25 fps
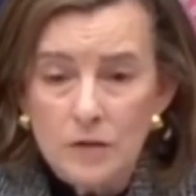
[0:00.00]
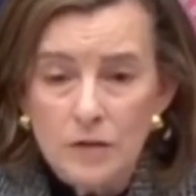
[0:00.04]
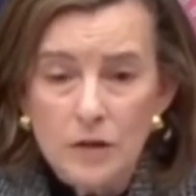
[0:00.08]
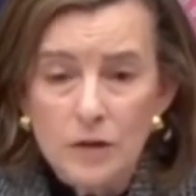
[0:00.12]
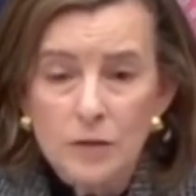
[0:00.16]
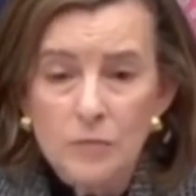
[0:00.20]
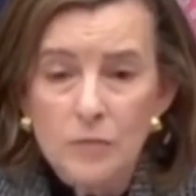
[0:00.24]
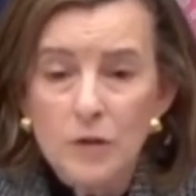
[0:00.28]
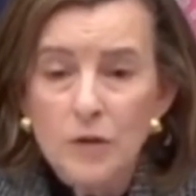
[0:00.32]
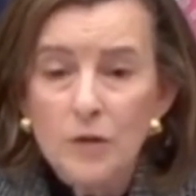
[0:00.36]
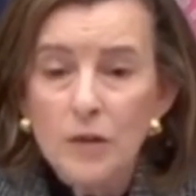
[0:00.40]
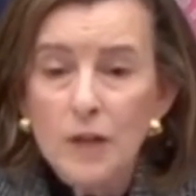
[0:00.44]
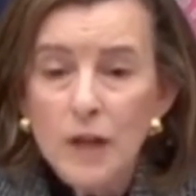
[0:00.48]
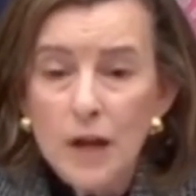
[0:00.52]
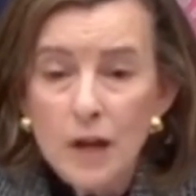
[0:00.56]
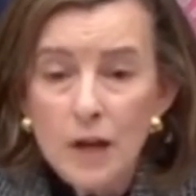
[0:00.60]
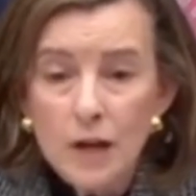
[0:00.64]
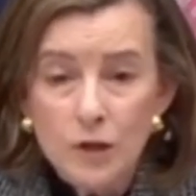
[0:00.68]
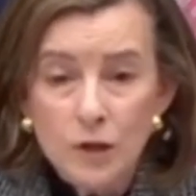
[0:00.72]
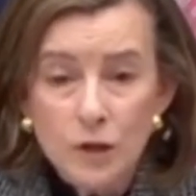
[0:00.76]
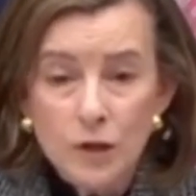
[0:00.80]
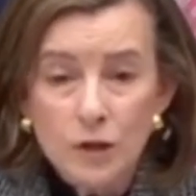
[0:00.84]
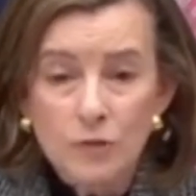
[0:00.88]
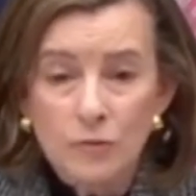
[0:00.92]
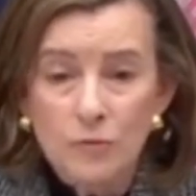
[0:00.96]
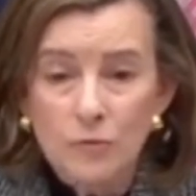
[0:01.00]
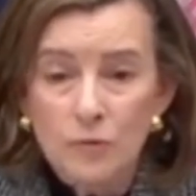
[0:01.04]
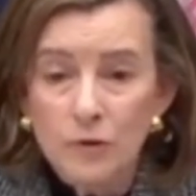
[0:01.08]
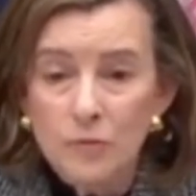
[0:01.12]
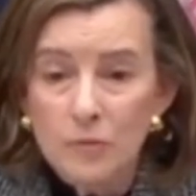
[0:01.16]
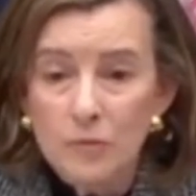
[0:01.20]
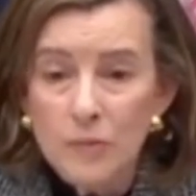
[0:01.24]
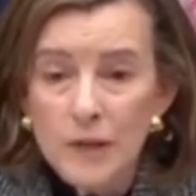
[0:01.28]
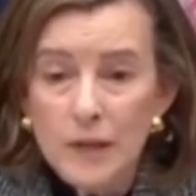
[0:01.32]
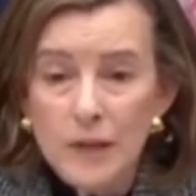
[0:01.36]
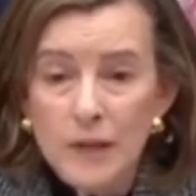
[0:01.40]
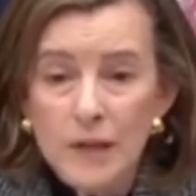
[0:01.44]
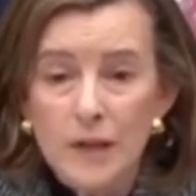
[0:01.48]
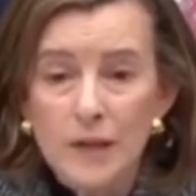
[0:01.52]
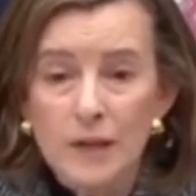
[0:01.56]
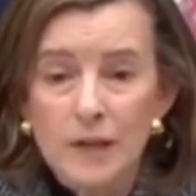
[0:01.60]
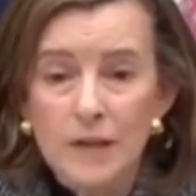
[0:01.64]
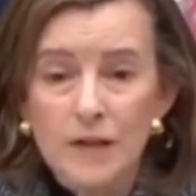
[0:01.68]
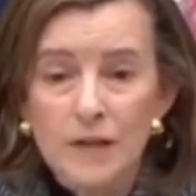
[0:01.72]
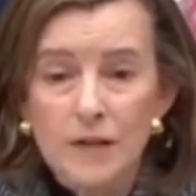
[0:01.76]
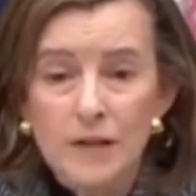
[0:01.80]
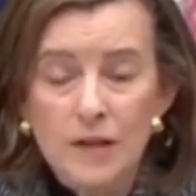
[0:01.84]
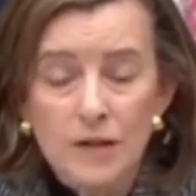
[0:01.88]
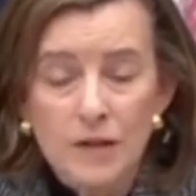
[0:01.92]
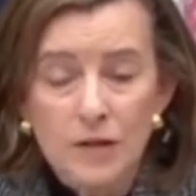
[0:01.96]
communication would be
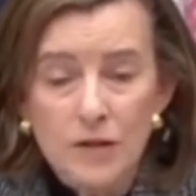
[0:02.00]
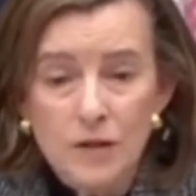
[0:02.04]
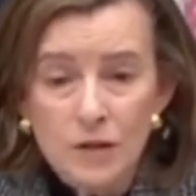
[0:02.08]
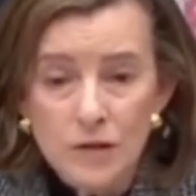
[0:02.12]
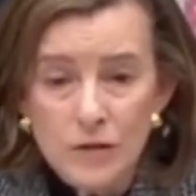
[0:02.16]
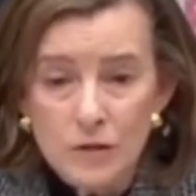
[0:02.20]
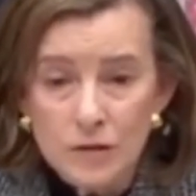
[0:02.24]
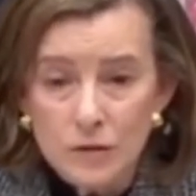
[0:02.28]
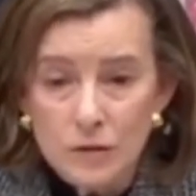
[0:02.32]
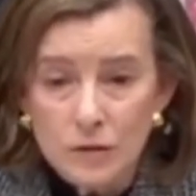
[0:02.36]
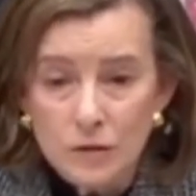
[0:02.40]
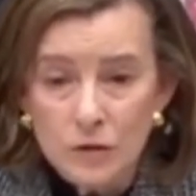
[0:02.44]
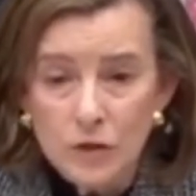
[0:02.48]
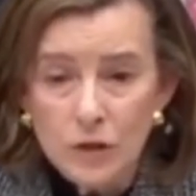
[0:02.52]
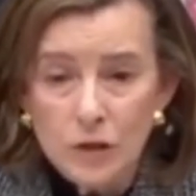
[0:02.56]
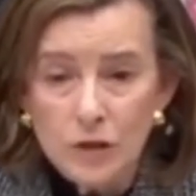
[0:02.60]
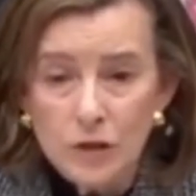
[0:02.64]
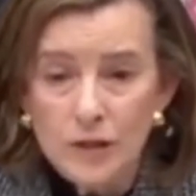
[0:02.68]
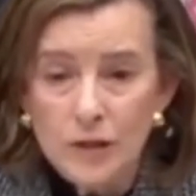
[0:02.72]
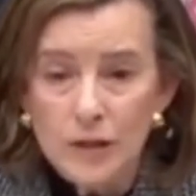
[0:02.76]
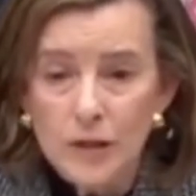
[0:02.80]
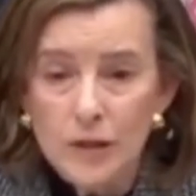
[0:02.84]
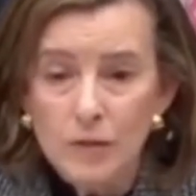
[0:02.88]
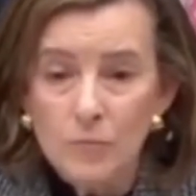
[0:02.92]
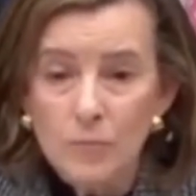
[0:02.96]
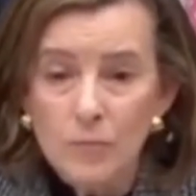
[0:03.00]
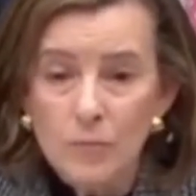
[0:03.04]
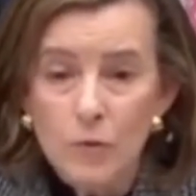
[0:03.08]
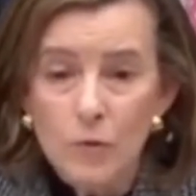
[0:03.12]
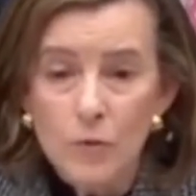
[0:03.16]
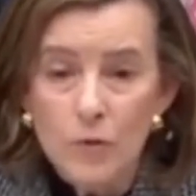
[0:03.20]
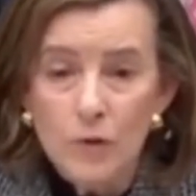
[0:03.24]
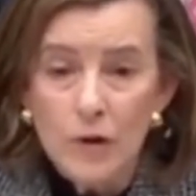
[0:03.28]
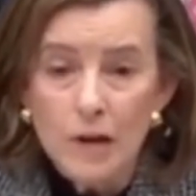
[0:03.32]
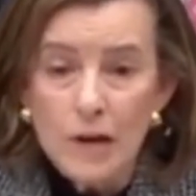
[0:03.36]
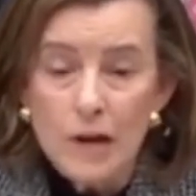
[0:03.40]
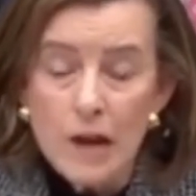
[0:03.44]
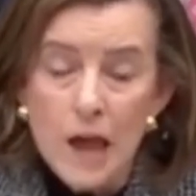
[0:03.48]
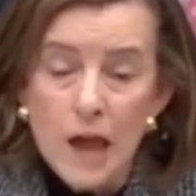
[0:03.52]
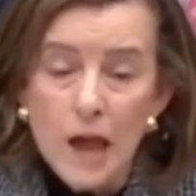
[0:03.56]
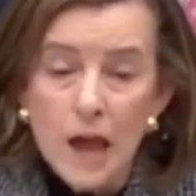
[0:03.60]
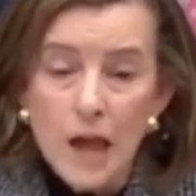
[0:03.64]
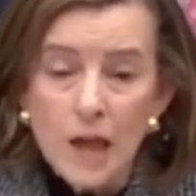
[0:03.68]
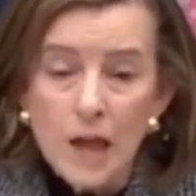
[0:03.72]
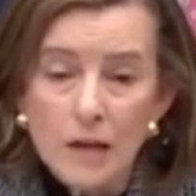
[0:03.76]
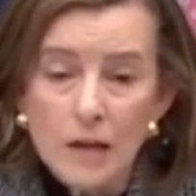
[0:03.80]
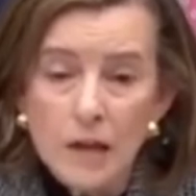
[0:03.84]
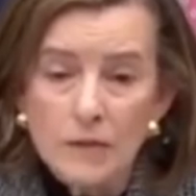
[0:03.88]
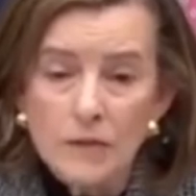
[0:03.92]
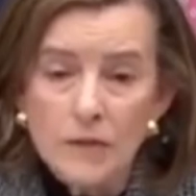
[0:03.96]
hugely important,
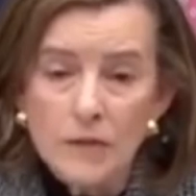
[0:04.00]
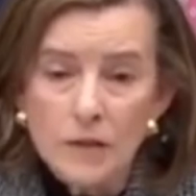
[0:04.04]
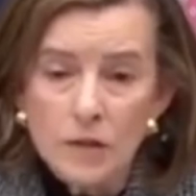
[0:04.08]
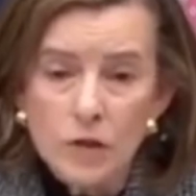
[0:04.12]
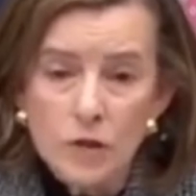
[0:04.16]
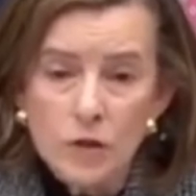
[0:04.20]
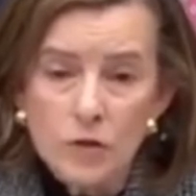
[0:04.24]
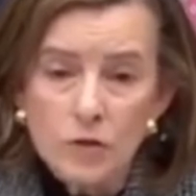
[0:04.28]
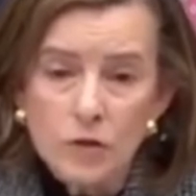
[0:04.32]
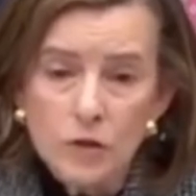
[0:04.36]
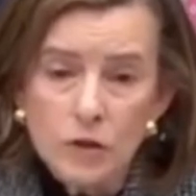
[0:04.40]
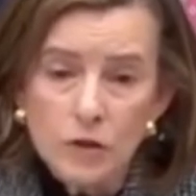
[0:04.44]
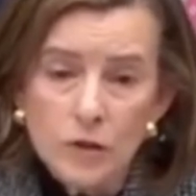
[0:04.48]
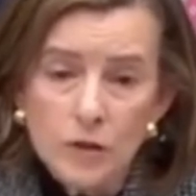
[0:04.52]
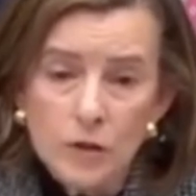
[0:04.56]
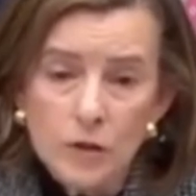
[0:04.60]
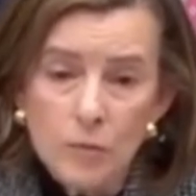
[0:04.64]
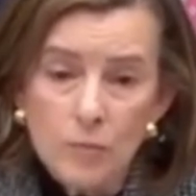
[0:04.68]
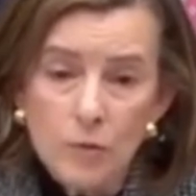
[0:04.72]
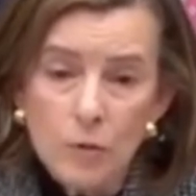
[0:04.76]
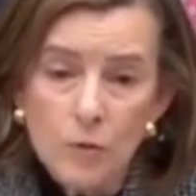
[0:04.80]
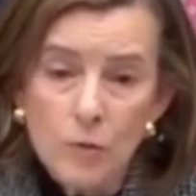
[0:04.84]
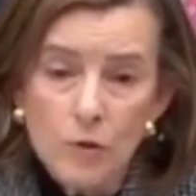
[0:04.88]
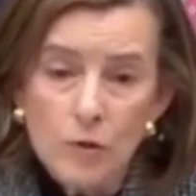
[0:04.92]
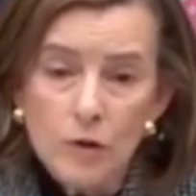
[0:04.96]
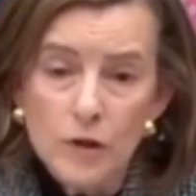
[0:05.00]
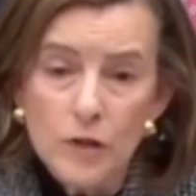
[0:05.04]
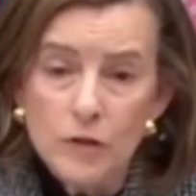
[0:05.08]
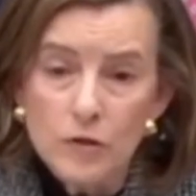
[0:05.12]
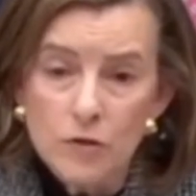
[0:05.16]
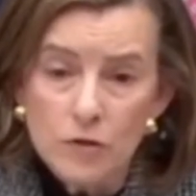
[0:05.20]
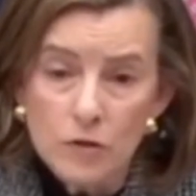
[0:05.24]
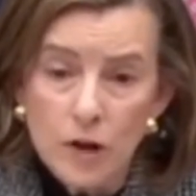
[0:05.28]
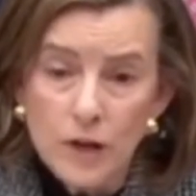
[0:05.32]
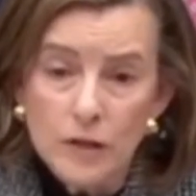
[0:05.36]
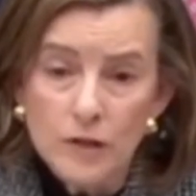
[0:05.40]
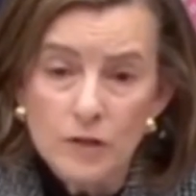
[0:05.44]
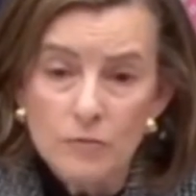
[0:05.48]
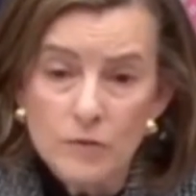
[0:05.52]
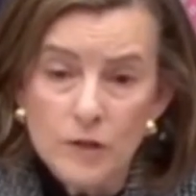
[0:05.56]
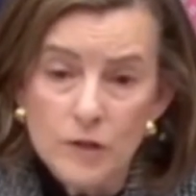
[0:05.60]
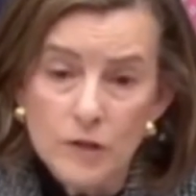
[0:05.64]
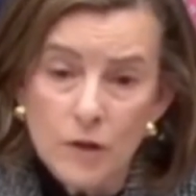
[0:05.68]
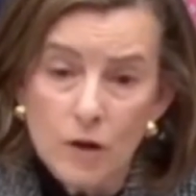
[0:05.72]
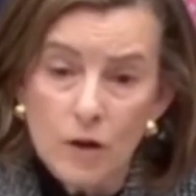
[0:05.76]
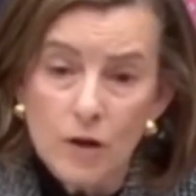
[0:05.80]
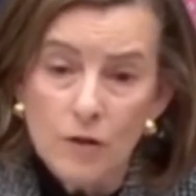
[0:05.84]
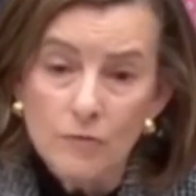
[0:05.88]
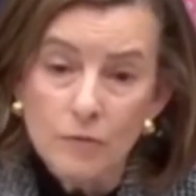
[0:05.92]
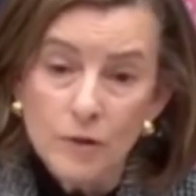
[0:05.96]
and I think hugely important in trying to
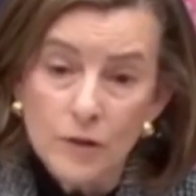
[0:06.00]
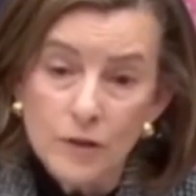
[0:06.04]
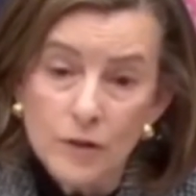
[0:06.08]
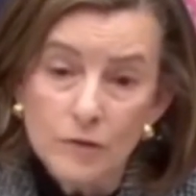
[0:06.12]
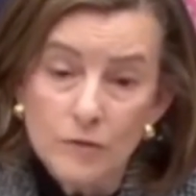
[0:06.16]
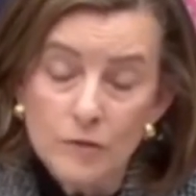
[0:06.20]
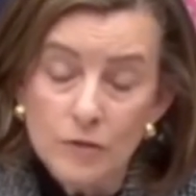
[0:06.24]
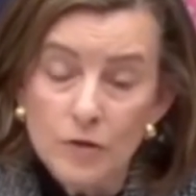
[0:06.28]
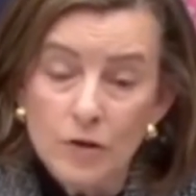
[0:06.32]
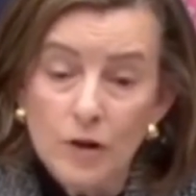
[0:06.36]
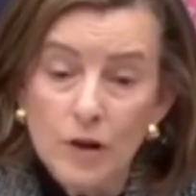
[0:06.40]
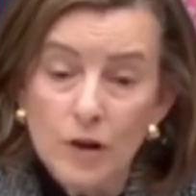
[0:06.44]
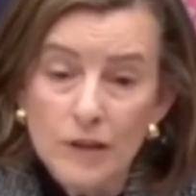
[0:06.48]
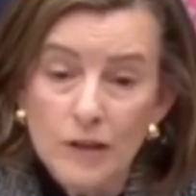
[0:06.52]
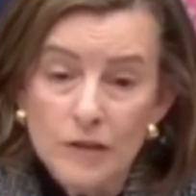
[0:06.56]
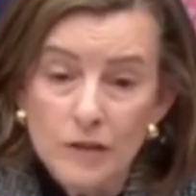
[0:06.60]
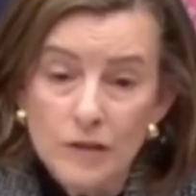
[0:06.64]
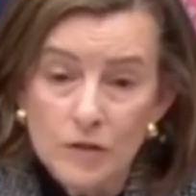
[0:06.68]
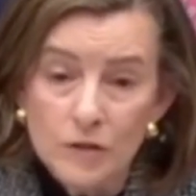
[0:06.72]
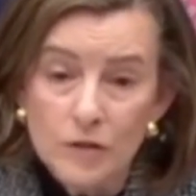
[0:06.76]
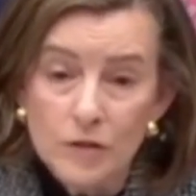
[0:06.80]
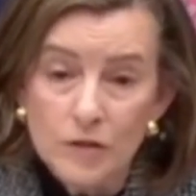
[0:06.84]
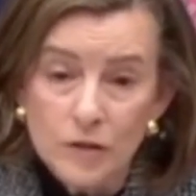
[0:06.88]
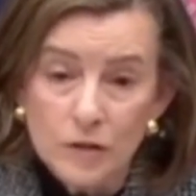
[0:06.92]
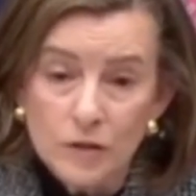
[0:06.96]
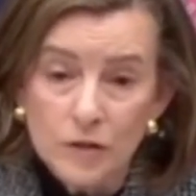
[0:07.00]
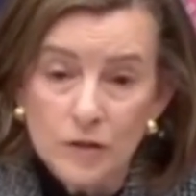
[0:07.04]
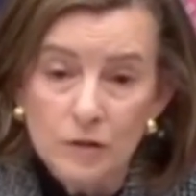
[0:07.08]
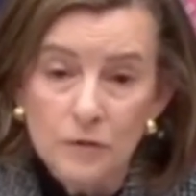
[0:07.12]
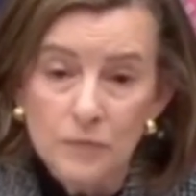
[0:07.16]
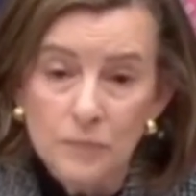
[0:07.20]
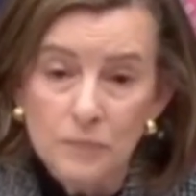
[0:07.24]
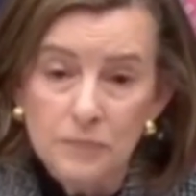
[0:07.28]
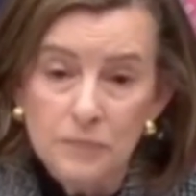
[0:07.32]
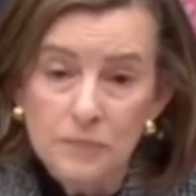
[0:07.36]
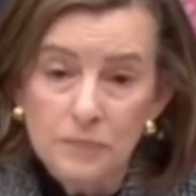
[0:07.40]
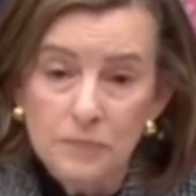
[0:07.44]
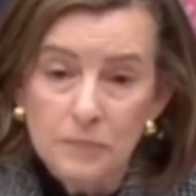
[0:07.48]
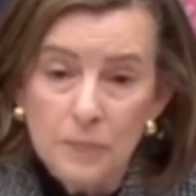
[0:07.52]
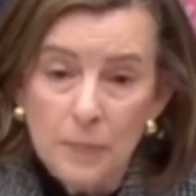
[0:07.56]
resolve what they're trying to do.